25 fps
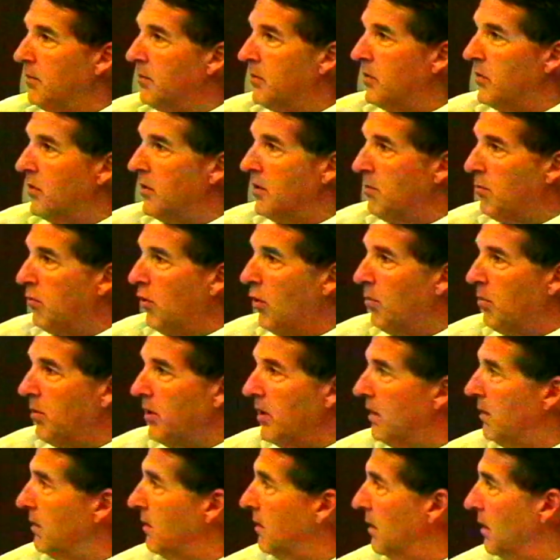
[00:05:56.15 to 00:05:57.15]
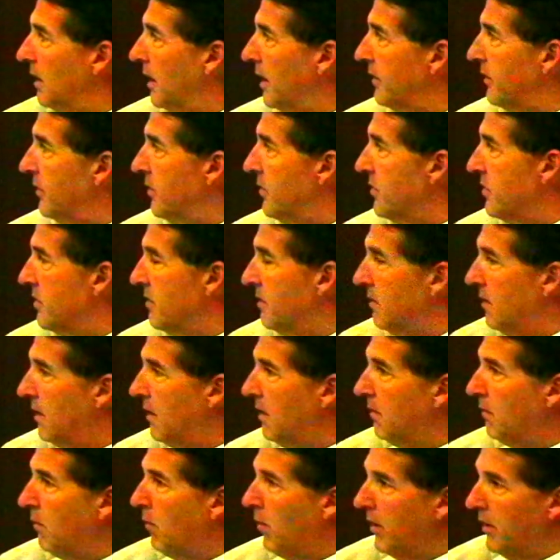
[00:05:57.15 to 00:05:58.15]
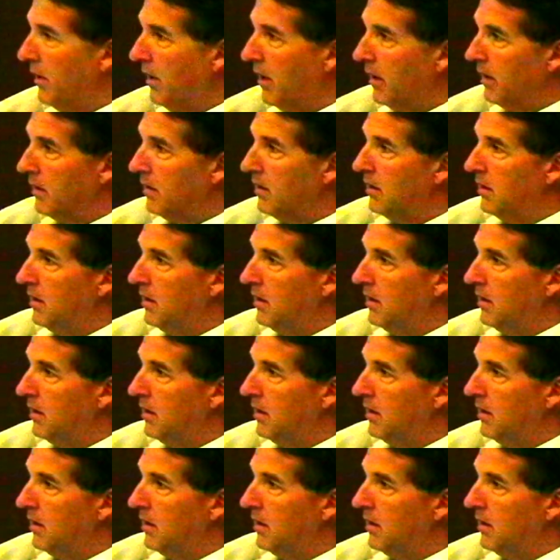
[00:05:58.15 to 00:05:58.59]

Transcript: to the appropriate collectors and whatnot.